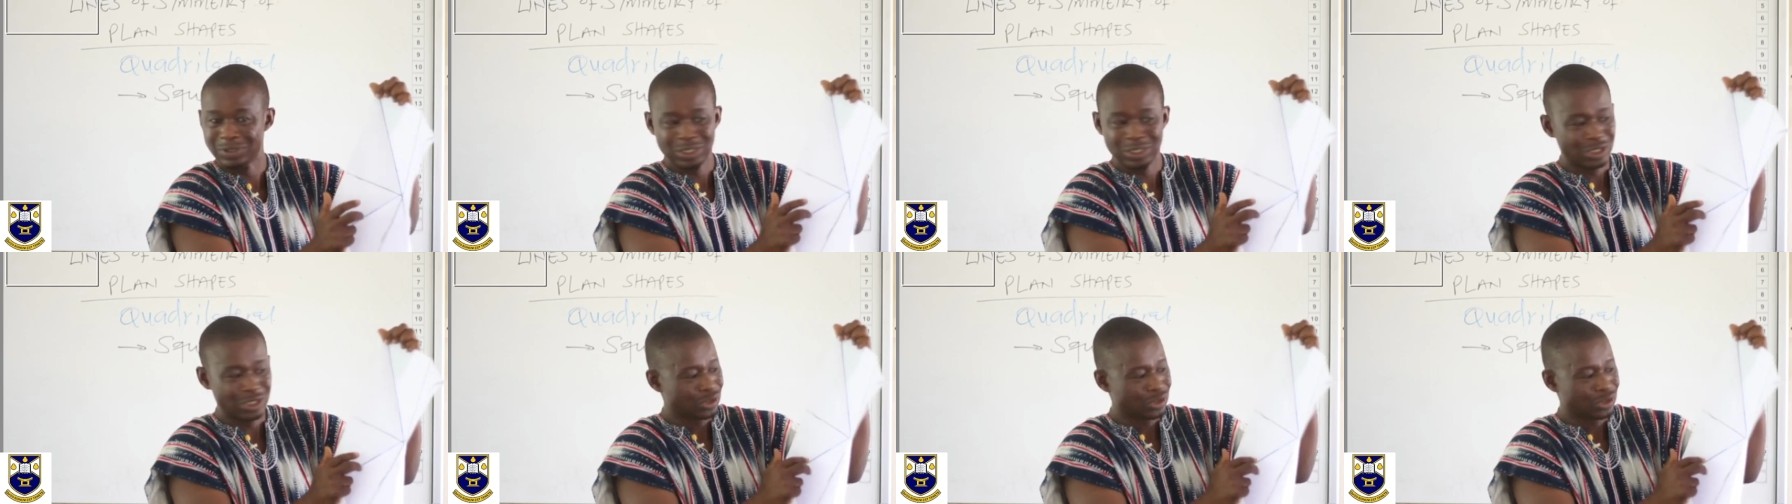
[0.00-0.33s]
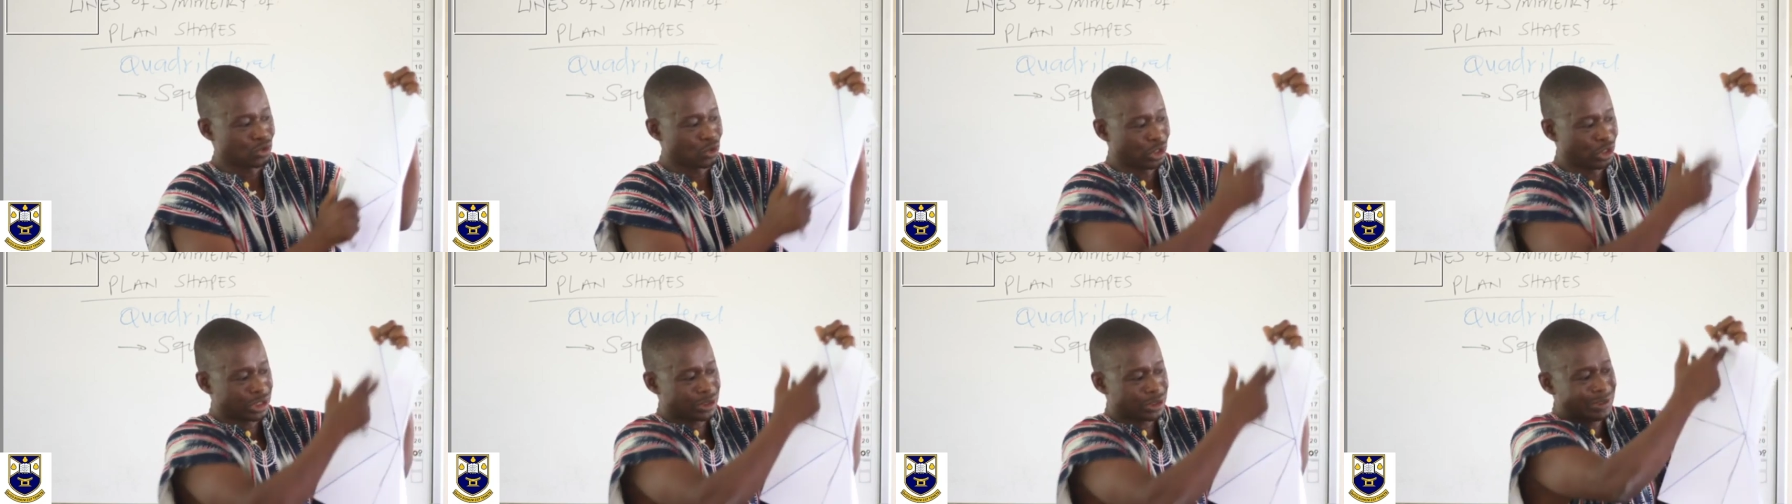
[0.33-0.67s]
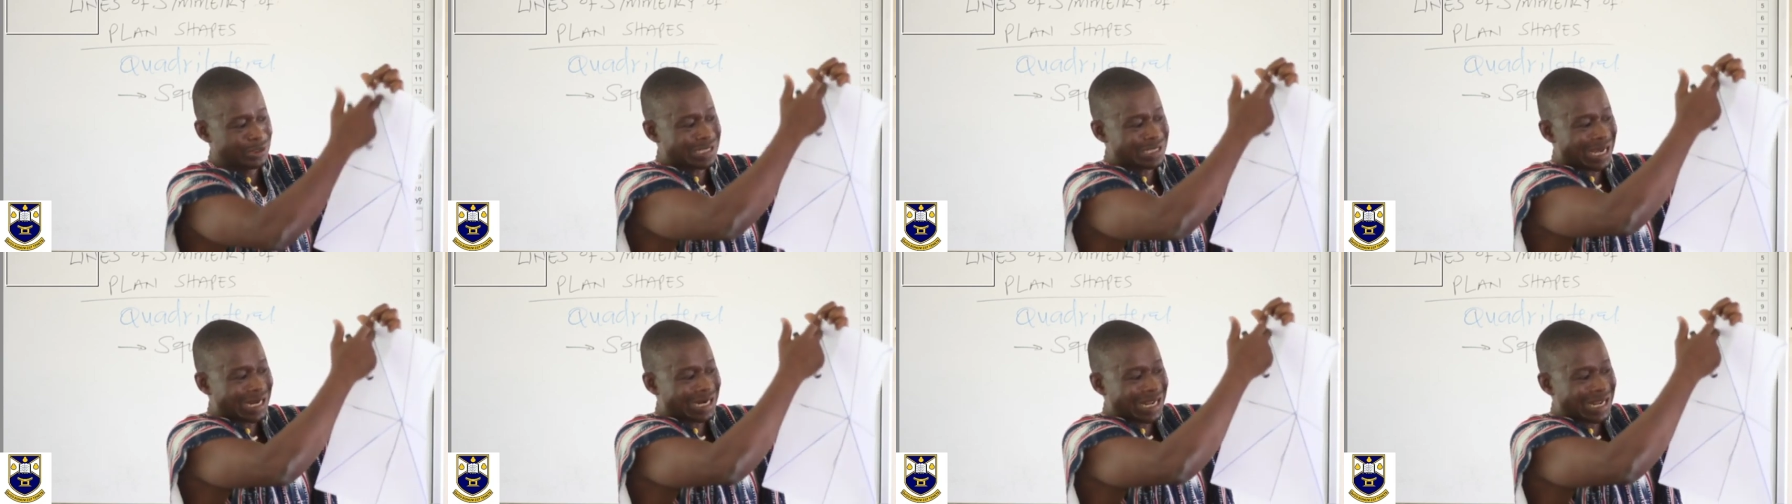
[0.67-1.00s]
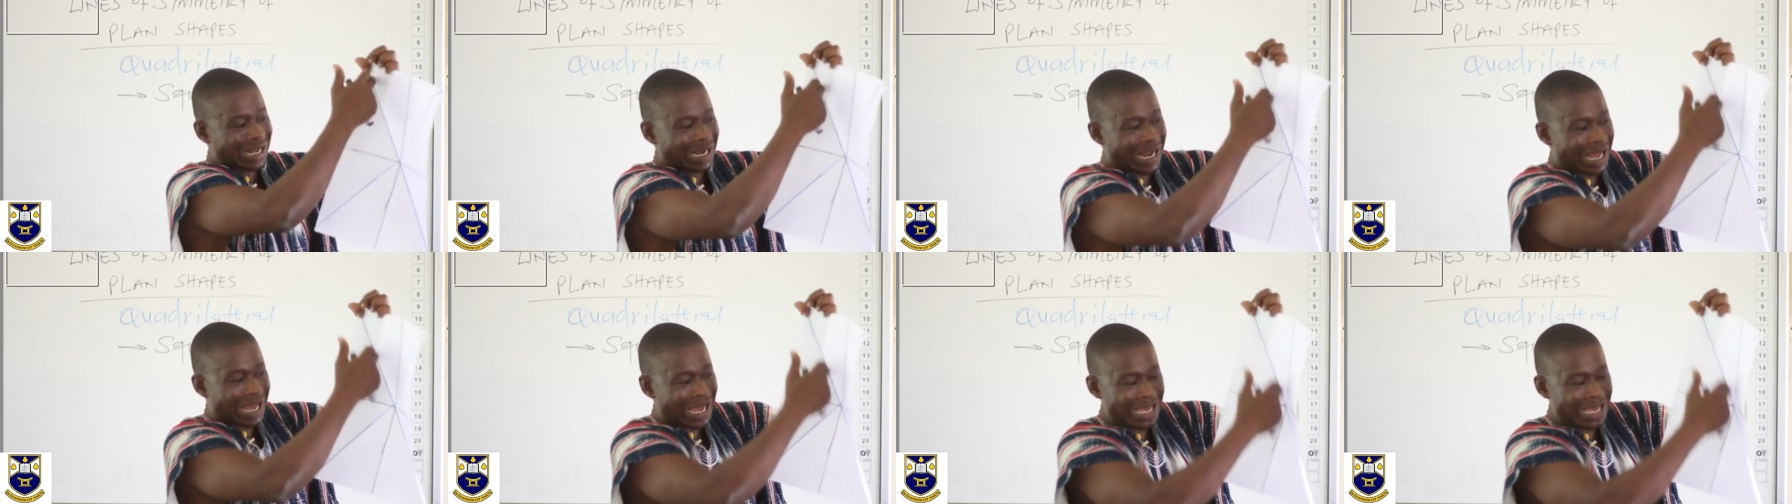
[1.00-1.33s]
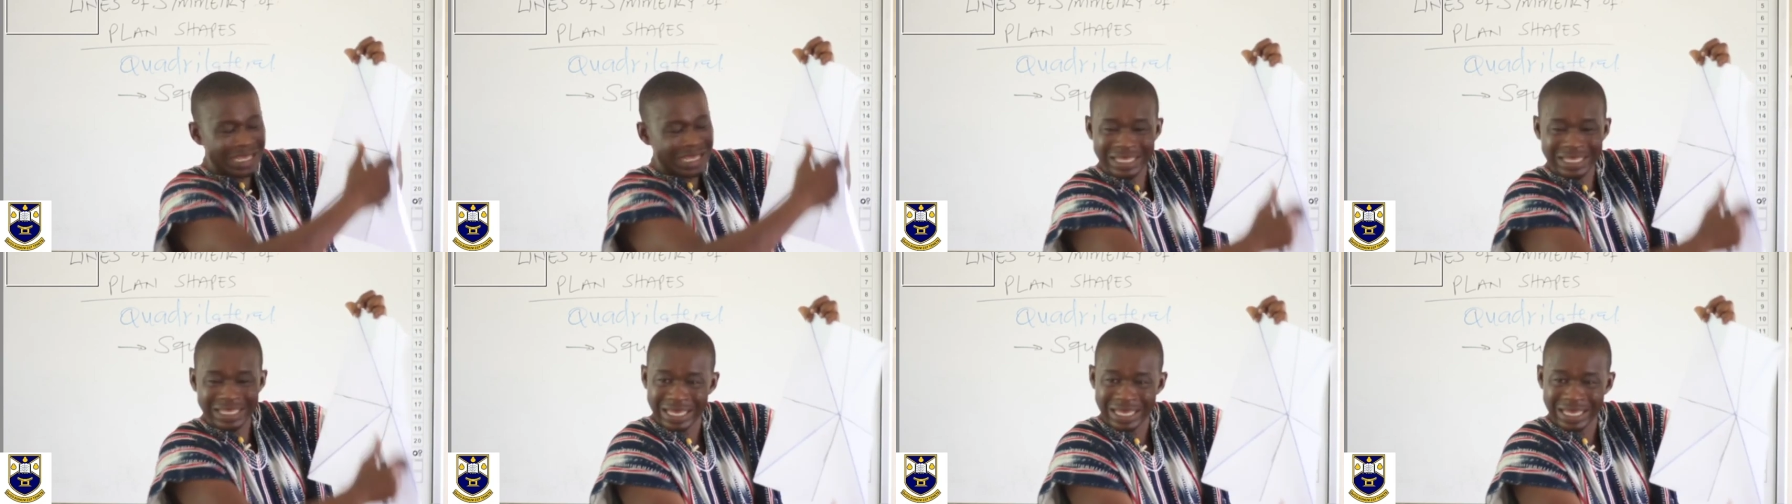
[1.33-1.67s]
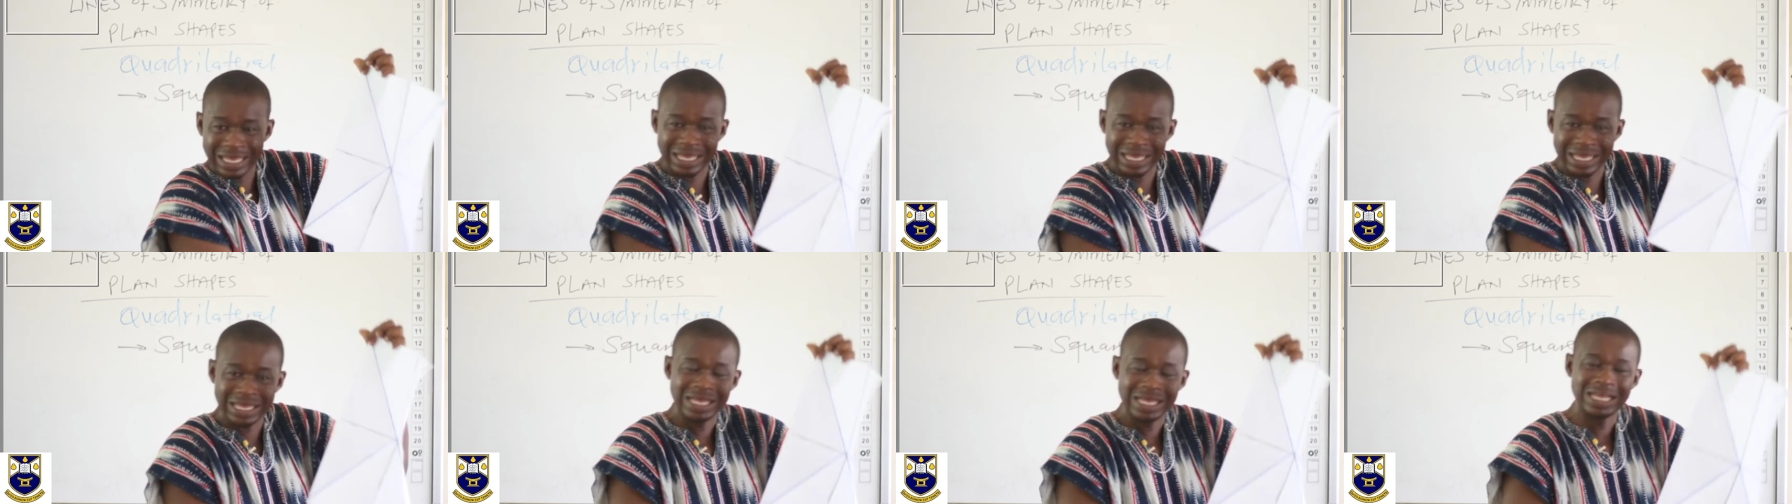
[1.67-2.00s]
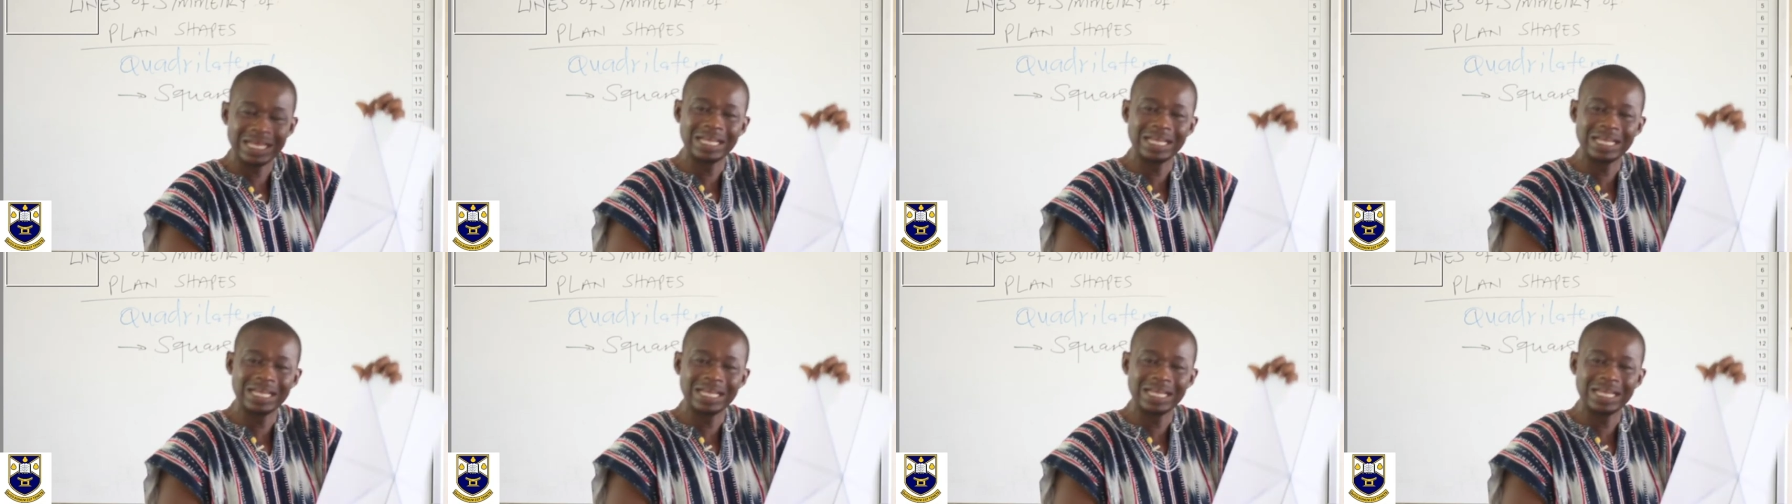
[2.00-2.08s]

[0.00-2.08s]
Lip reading: So it means that the line here